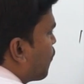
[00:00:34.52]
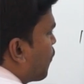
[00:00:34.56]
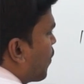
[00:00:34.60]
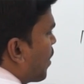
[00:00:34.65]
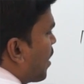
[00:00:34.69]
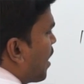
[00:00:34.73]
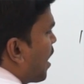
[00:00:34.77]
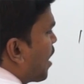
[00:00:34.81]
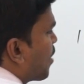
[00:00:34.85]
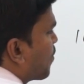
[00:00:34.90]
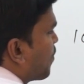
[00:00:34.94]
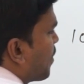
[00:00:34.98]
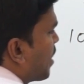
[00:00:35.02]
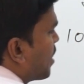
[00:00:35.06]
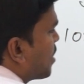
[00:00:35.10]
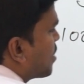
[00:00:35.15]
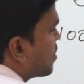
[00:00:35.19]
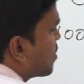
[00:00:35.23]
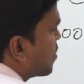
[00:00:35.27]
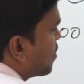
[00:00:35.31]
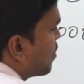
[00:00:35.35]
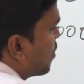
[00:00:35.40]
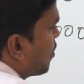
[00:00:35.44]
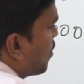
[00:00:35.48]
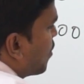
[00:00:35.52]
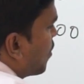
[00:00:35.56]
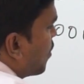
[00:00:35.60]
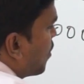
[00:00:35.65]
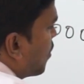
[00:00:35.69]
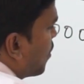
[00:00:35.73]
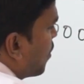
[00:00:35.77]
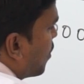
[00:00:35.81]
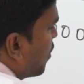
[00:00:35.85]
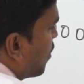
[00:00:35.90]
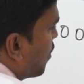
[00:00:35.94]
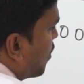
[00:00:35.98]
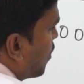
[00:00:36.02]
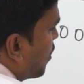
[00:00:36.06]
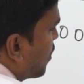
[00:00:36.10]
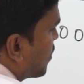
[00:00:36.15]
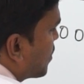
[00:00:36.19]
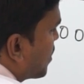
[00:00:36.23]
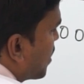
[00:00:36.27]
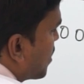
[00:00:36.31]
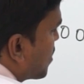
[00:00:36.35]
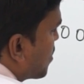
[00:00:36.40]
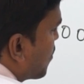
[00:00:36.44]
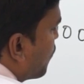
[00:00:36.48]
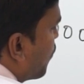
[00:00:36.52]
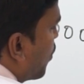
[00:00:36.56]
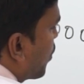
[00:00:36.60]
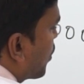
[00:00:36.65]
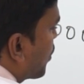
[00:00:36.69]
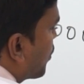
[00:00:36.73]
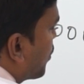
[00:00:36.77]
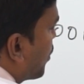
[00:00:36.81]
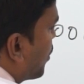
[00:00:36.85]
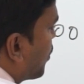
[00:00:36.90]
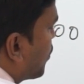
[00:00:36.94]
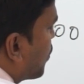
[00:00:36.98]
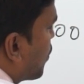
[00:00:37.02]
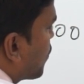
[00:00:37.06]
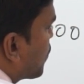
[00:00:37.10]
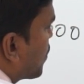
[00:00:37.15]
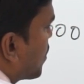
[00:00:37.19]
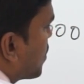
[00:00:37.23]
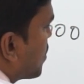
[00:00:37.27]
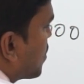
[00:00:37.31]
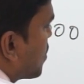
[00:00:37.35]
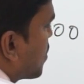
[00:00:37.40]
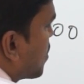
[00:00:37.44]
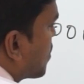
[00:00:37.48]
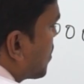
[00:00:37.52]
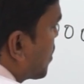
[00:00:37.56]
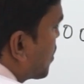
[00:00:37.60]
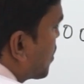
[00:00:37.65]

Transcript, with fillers: one lakh minus uh, say some forty-three thousand